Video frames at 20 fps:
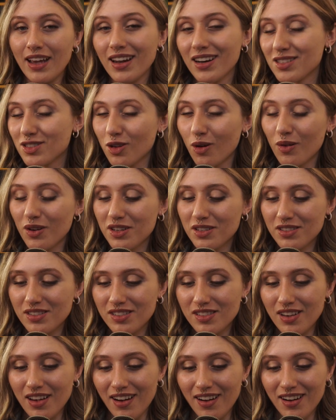And as
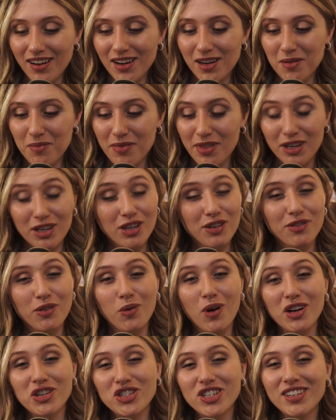always, thank you for
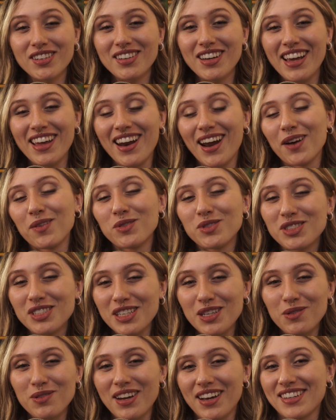watching, and I will
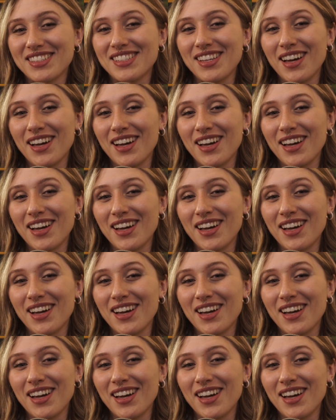see you next